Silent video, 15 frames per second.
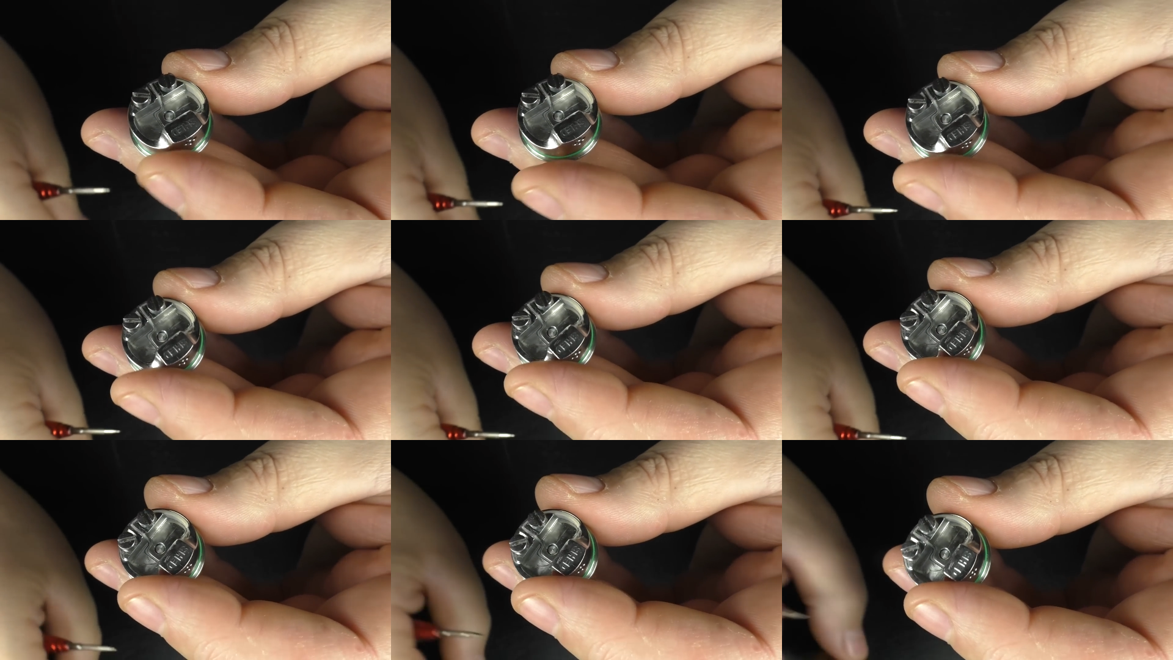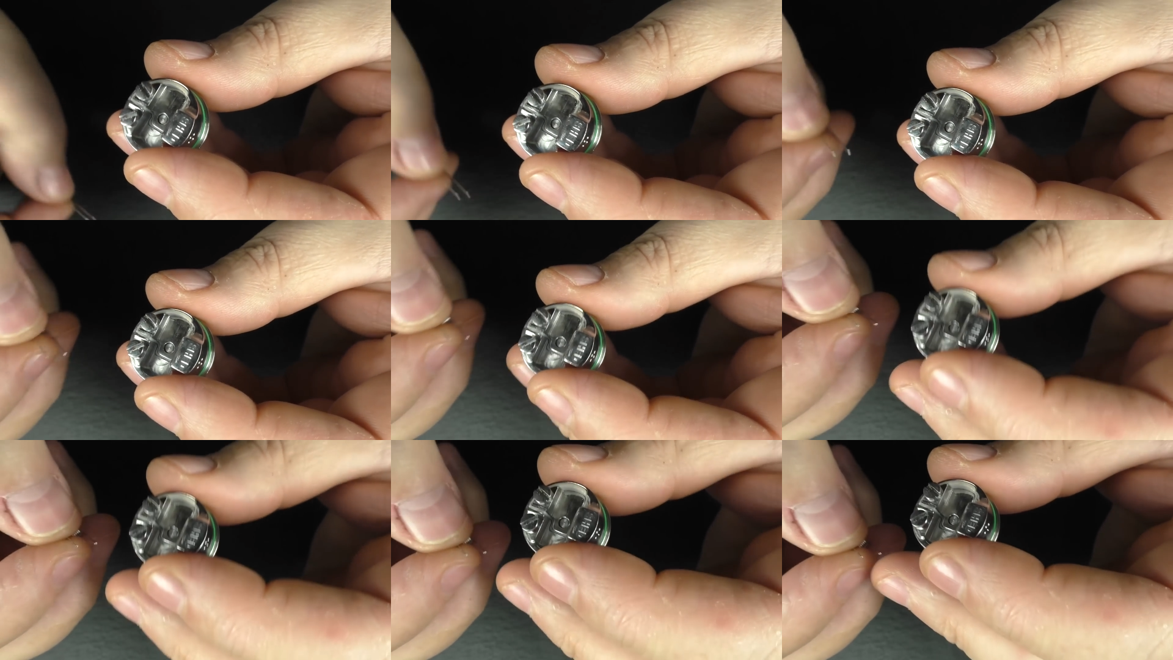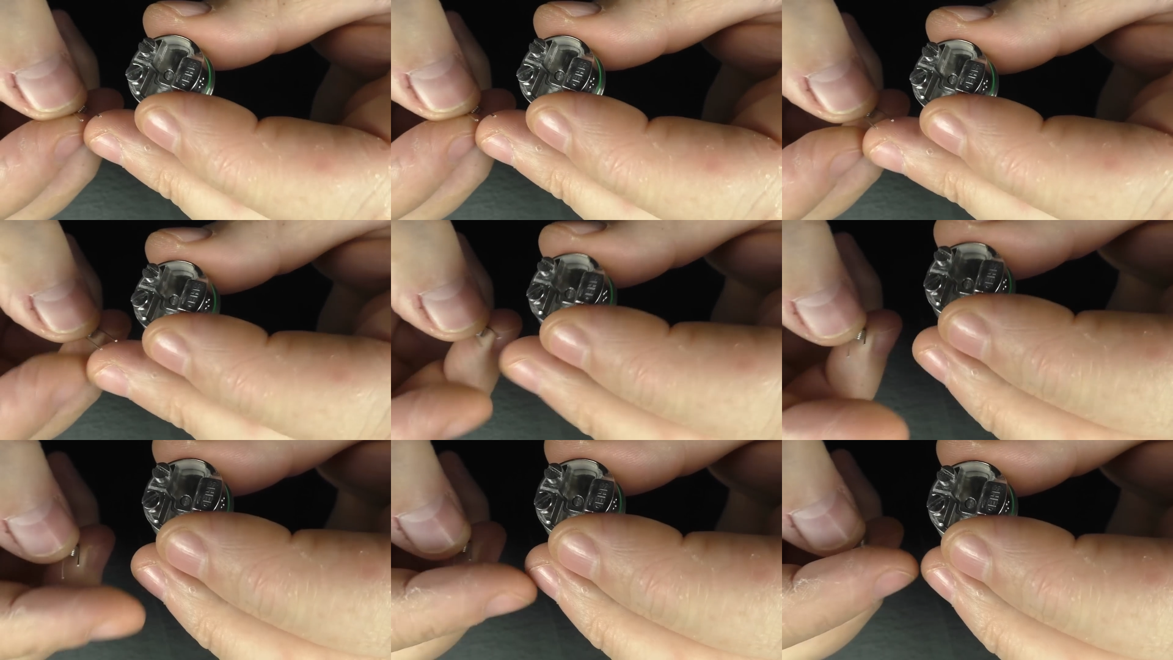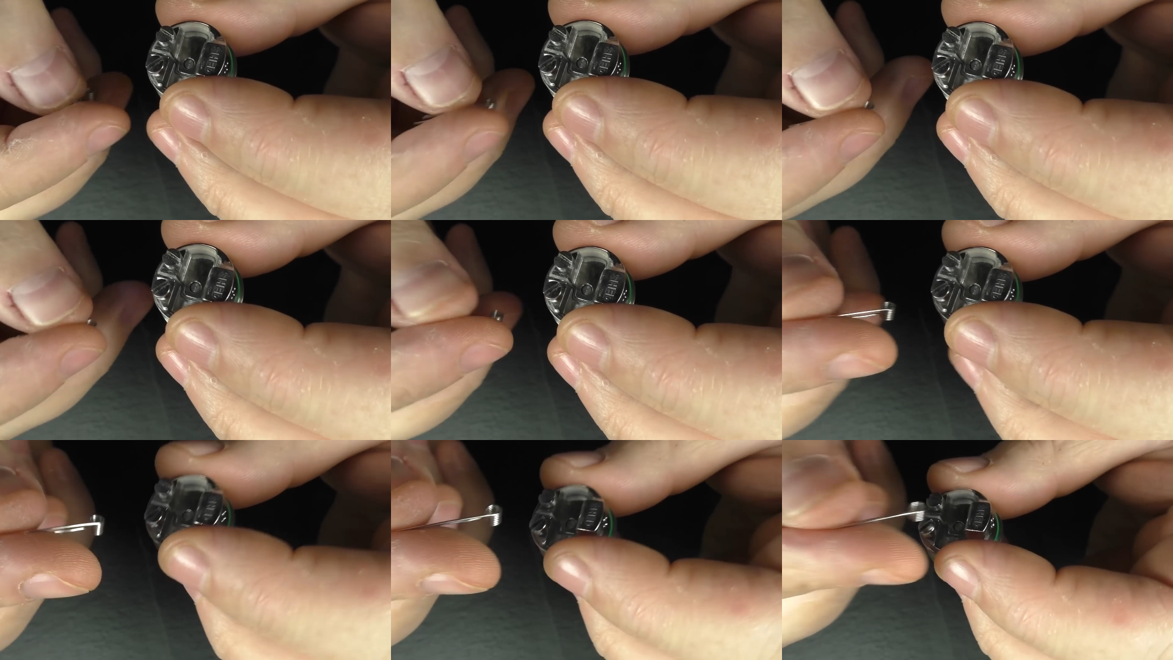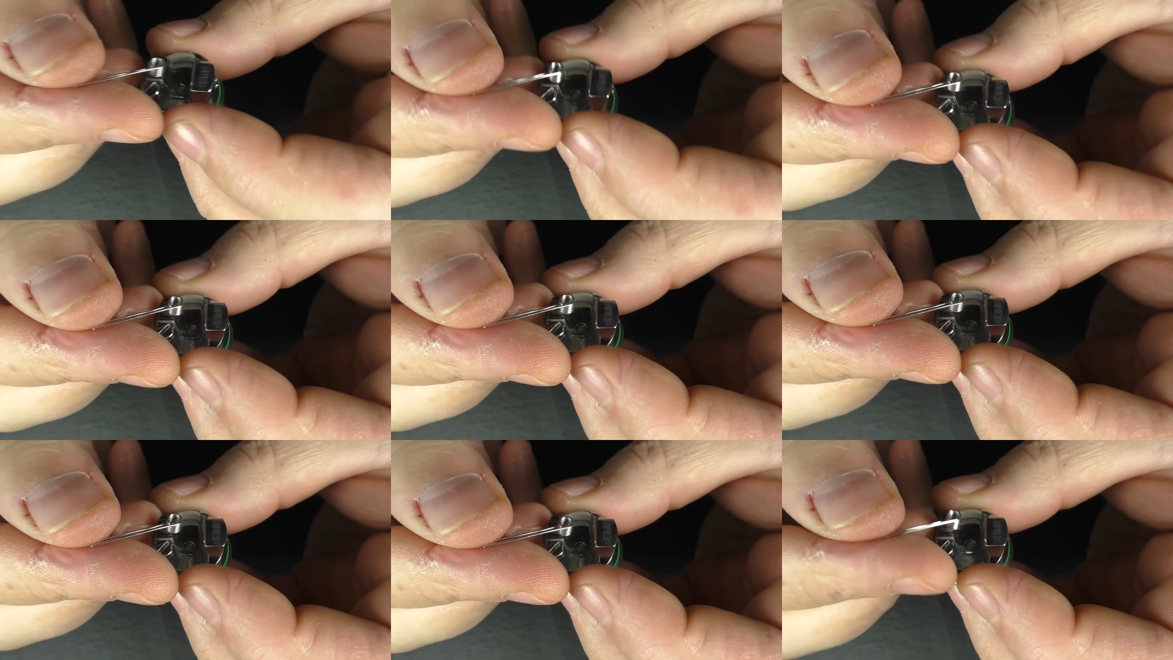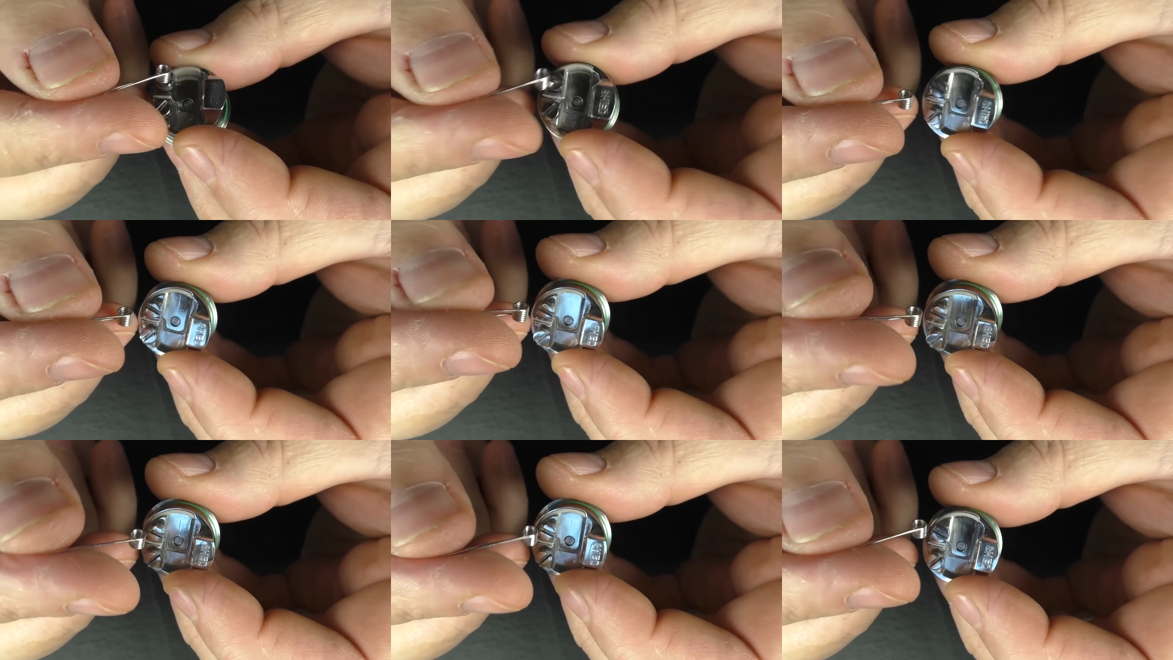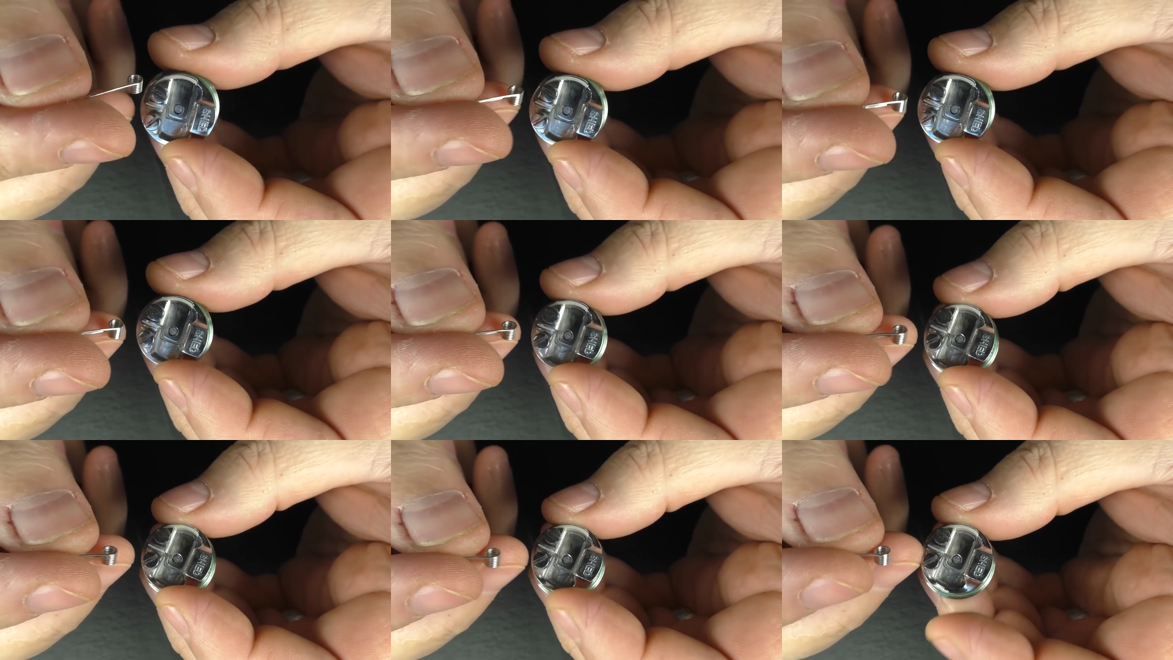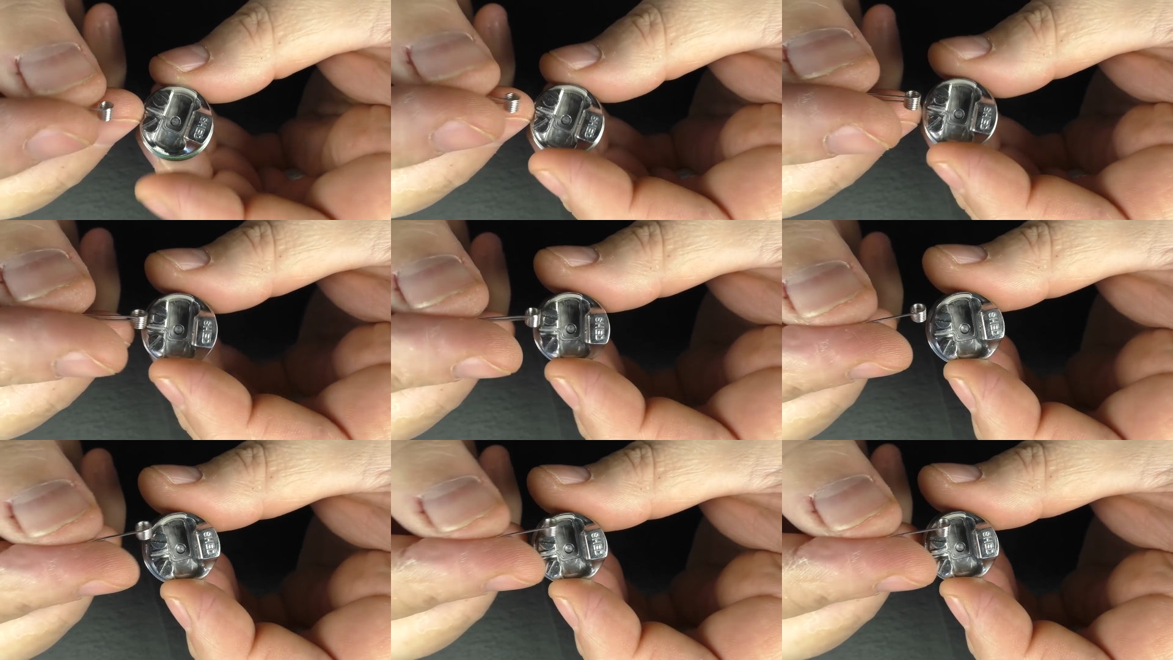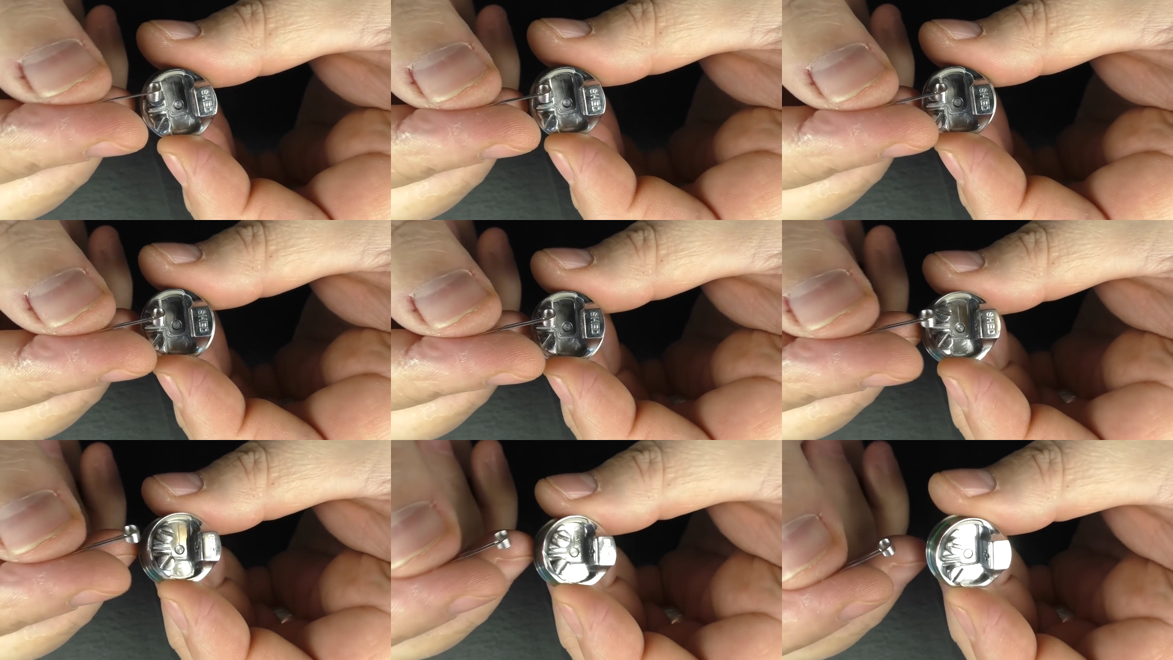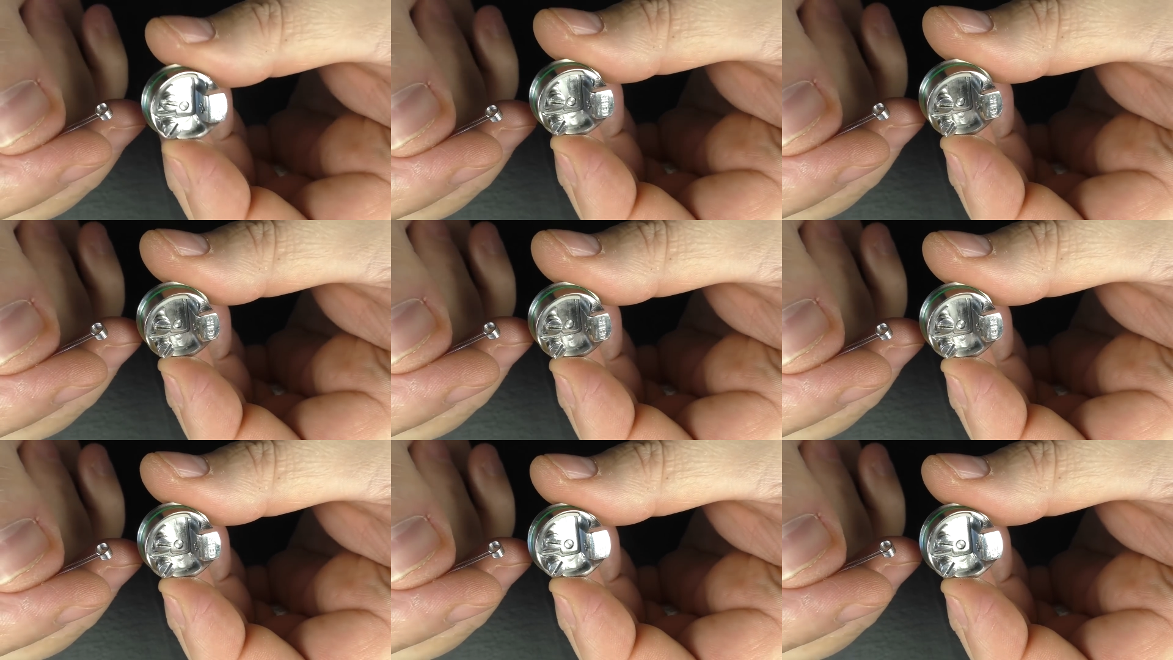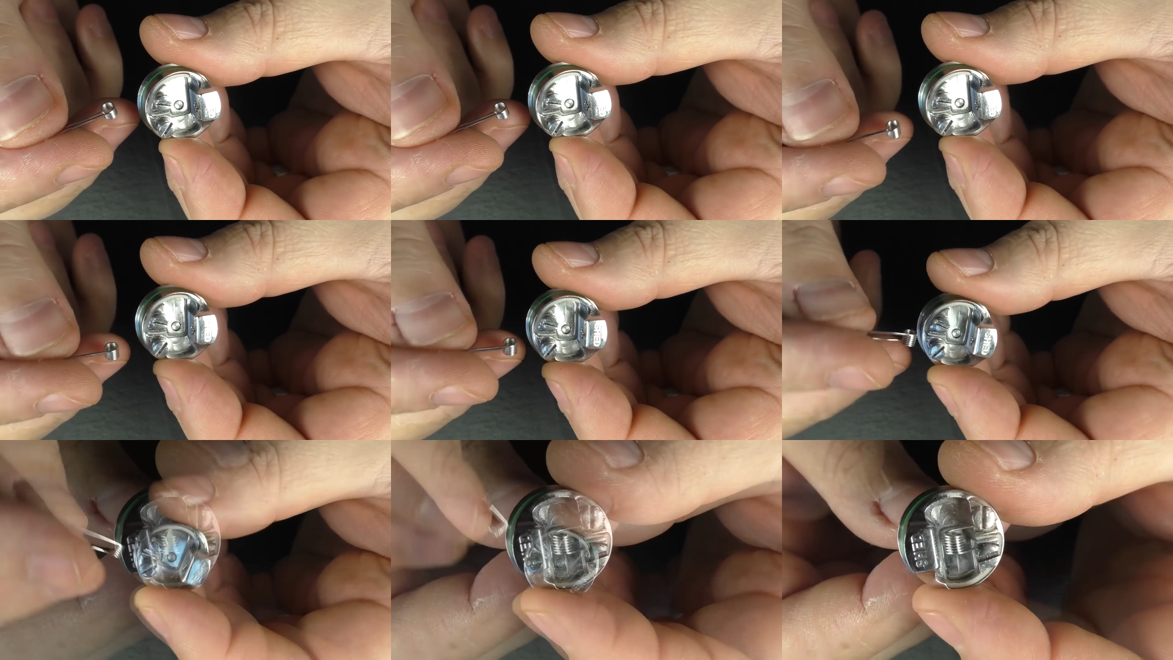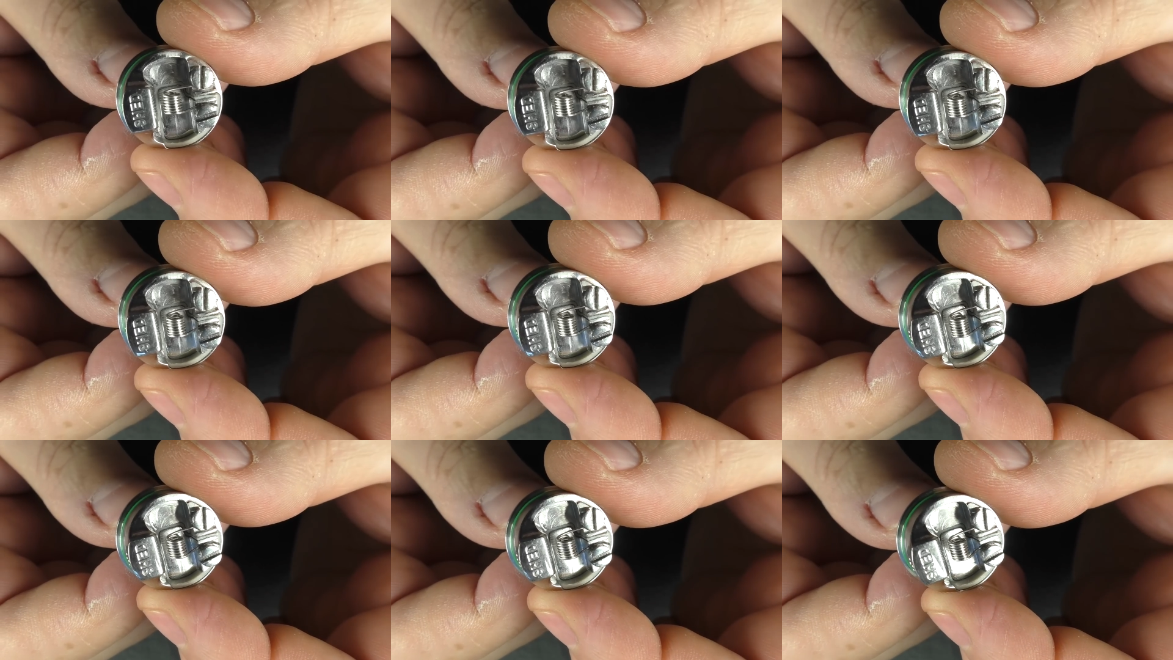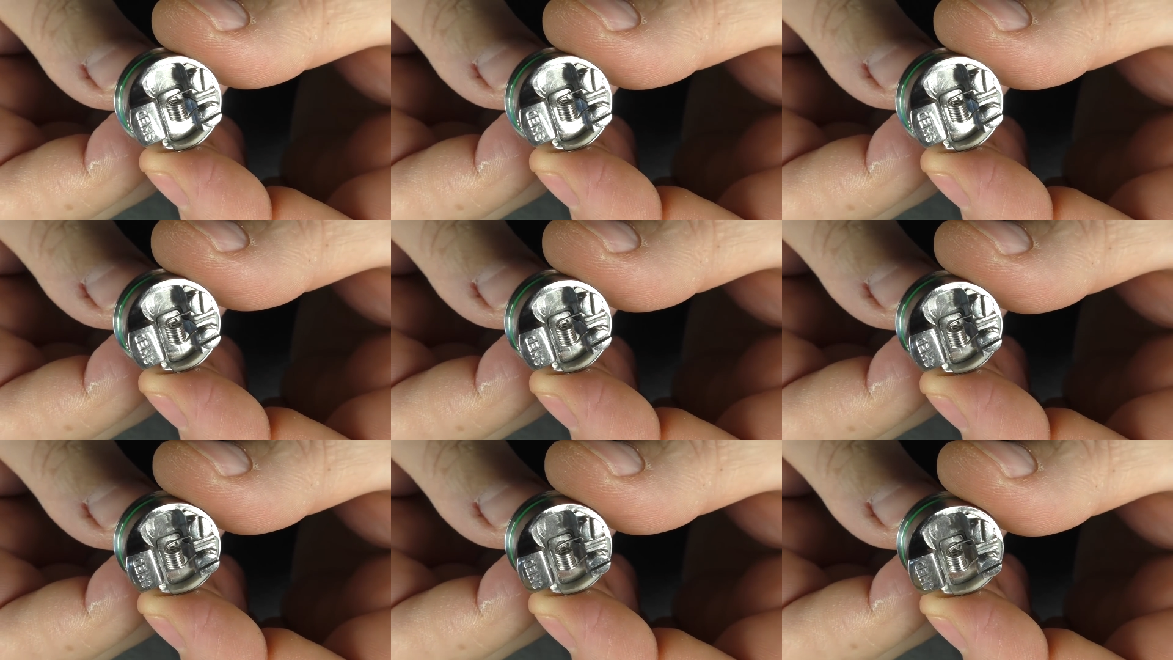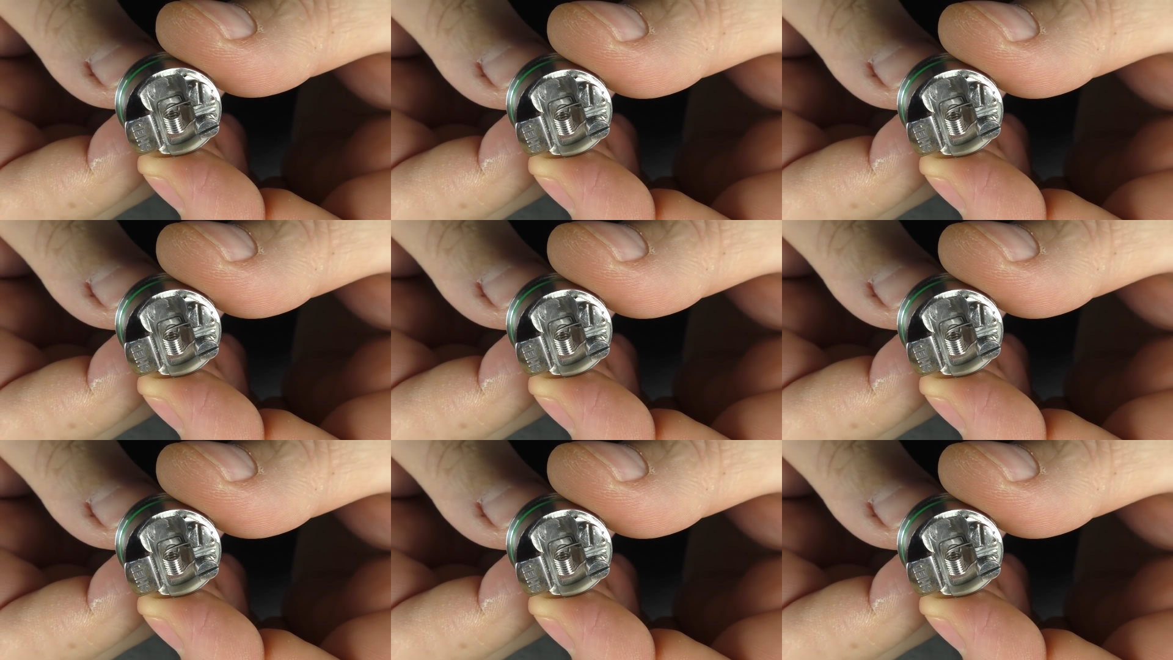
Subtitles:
[unreadable: no face in view]